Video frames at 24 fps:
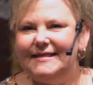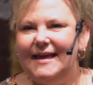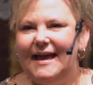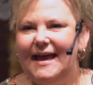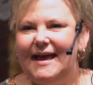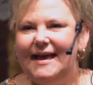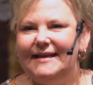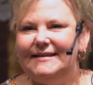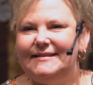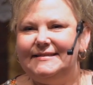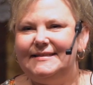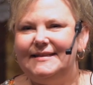
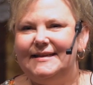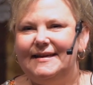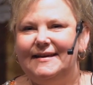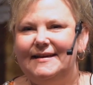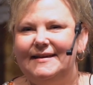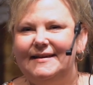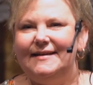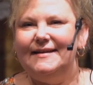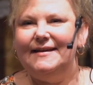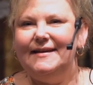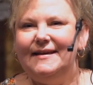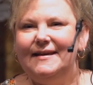that
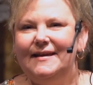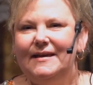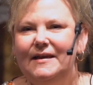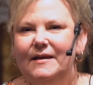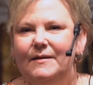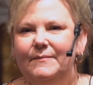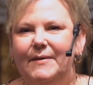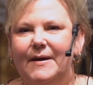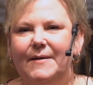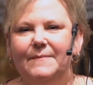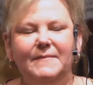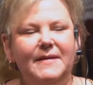uh,
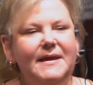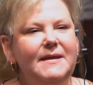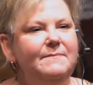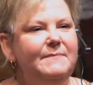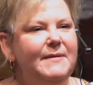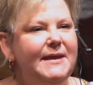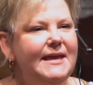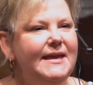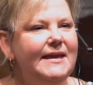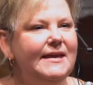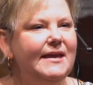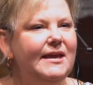by me
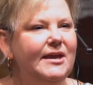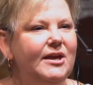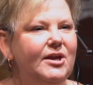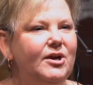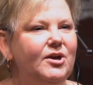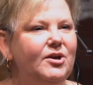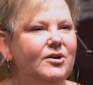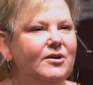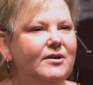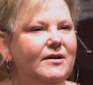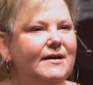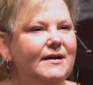being
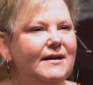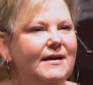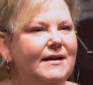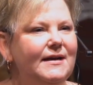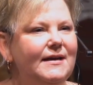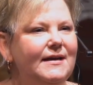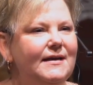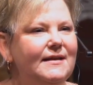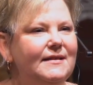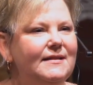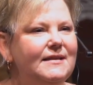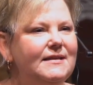here
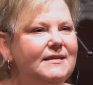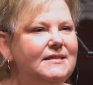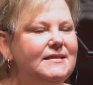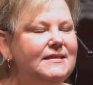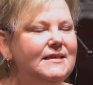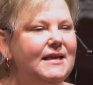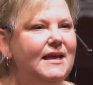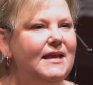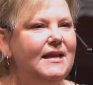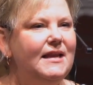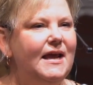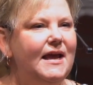this
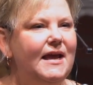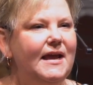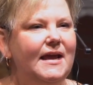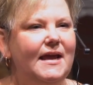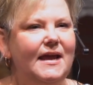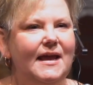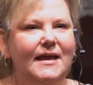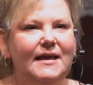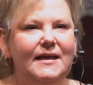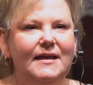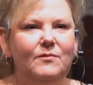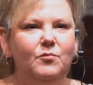
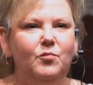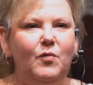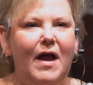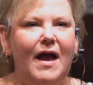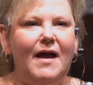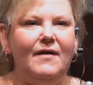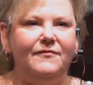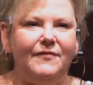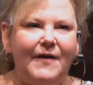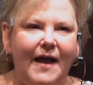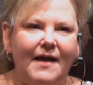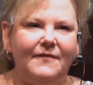Sunday,
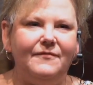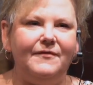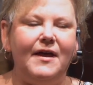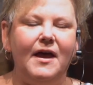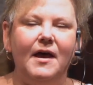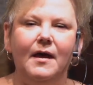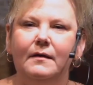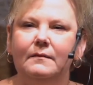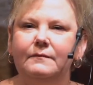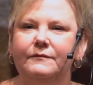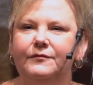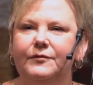I've, I've
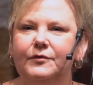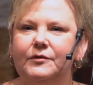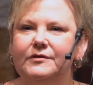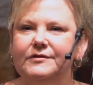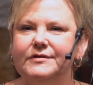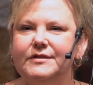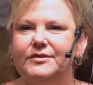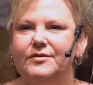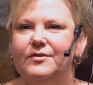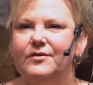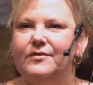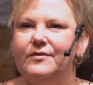come full
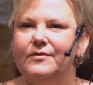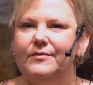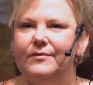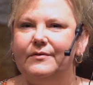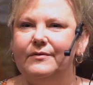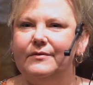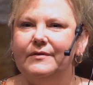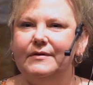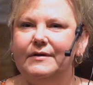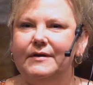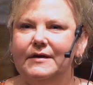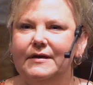
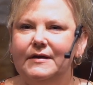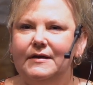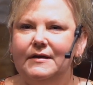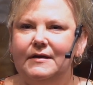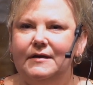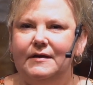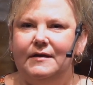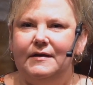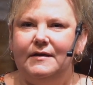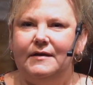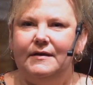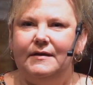circle.
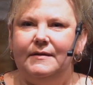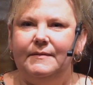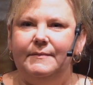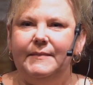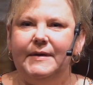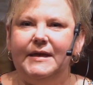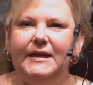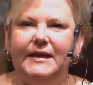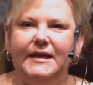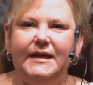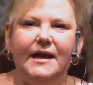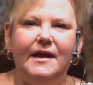
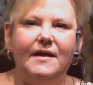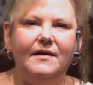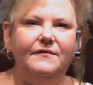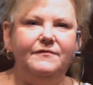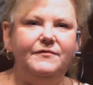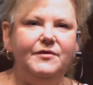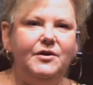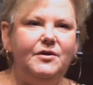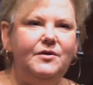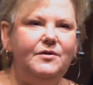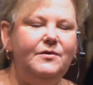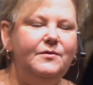Many
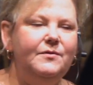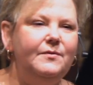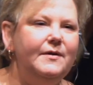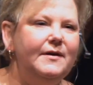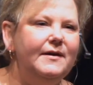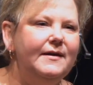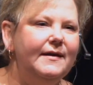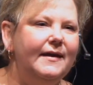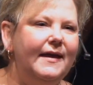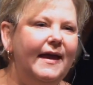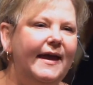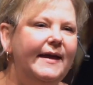of you
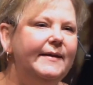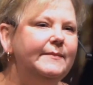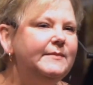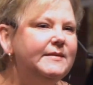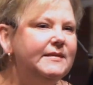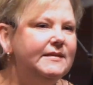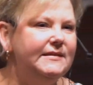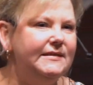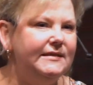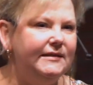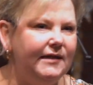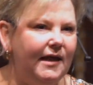came
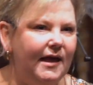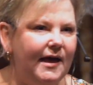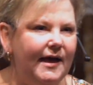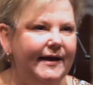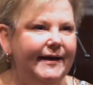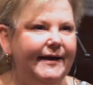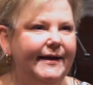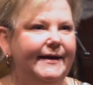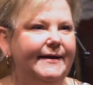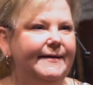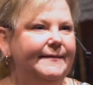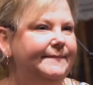to
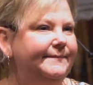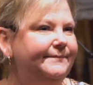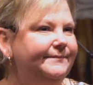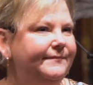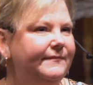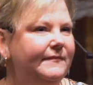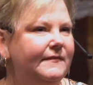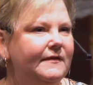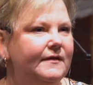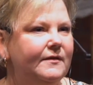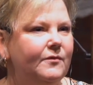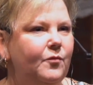Dahlonega,
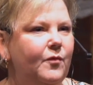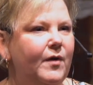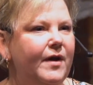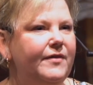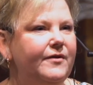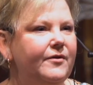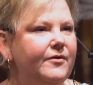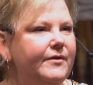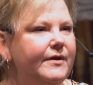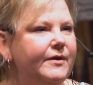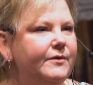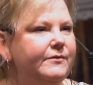
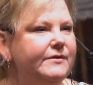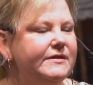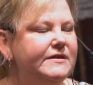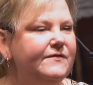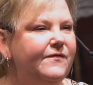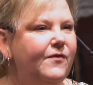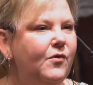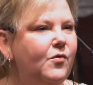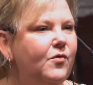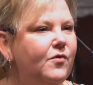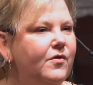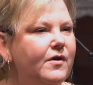whether it was
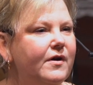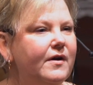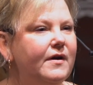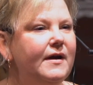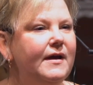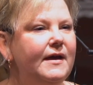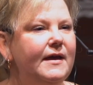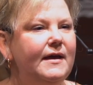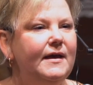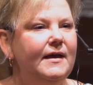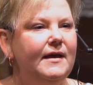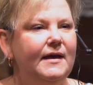for
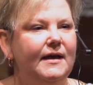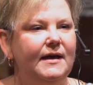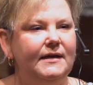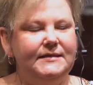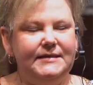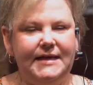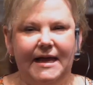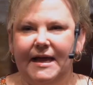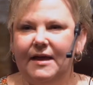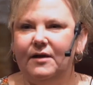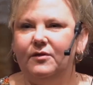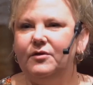a
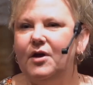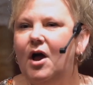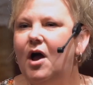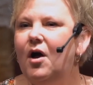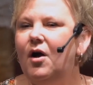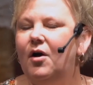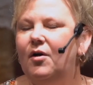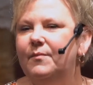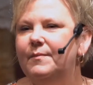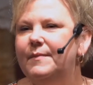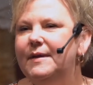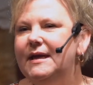town
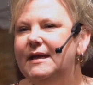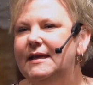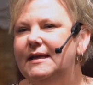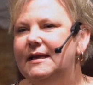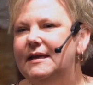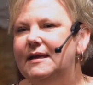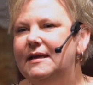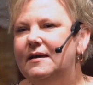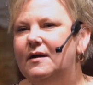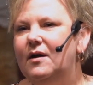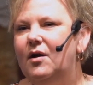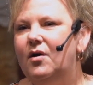hall
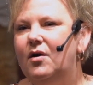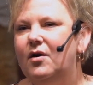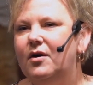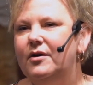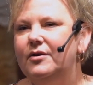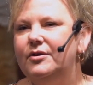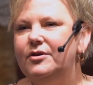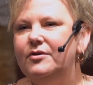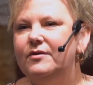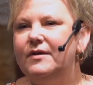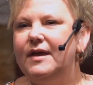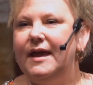meeting or
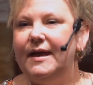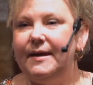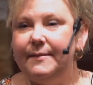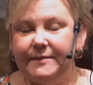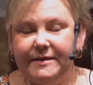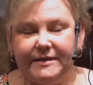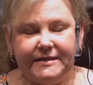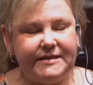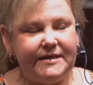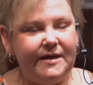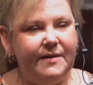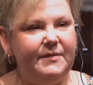you came
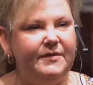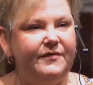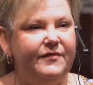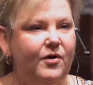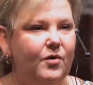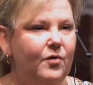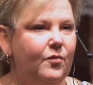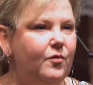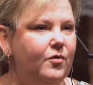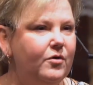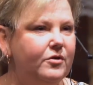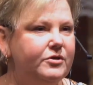to some of
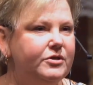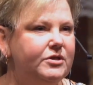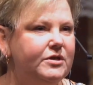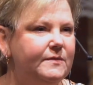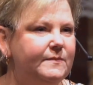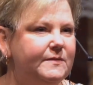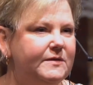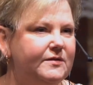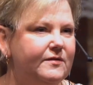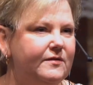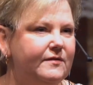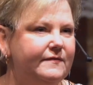our
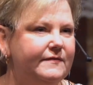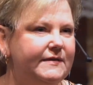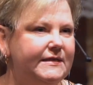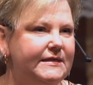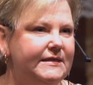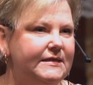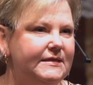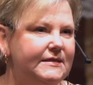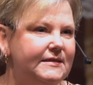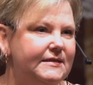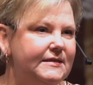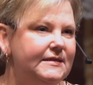worship
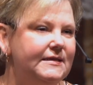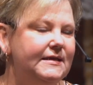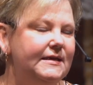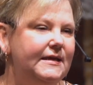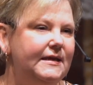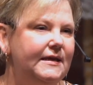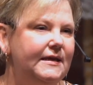services.